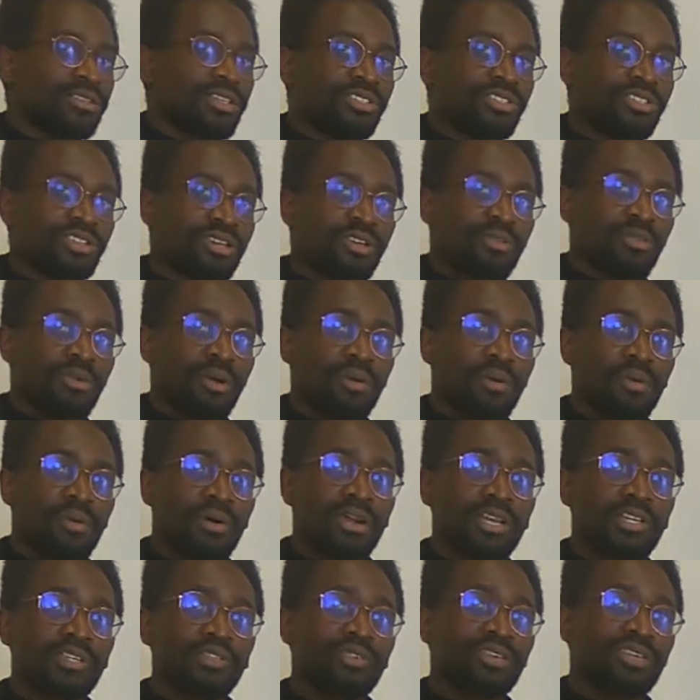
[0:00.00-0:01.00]
a journey where we
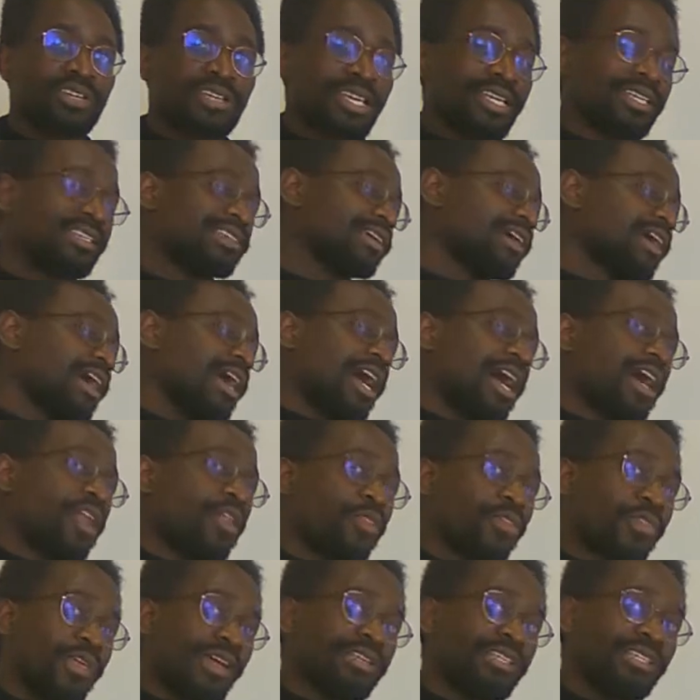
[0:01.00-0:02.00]
wanted to create an
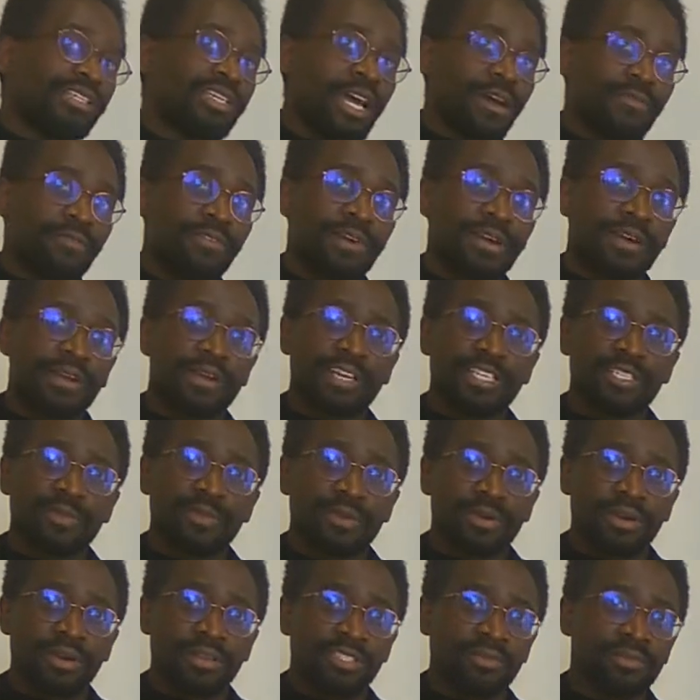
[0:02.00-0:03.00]
authentic African
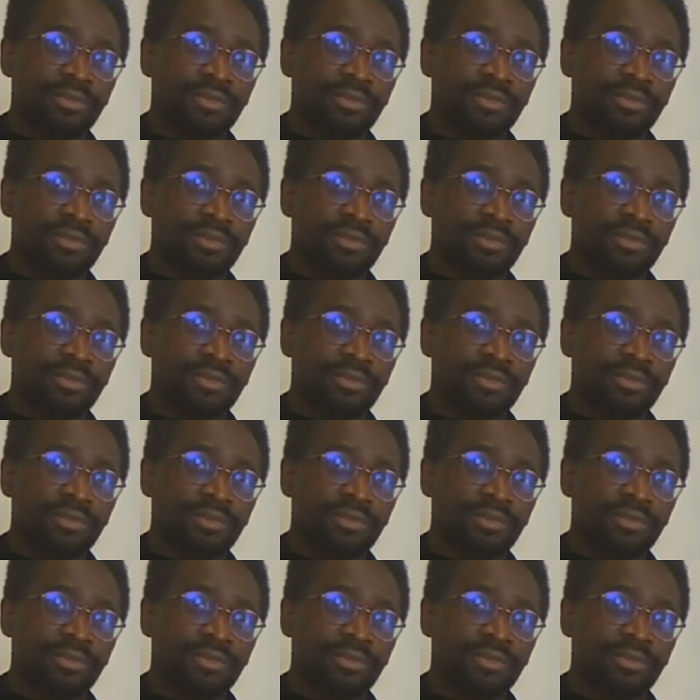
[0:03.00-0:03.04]
experience,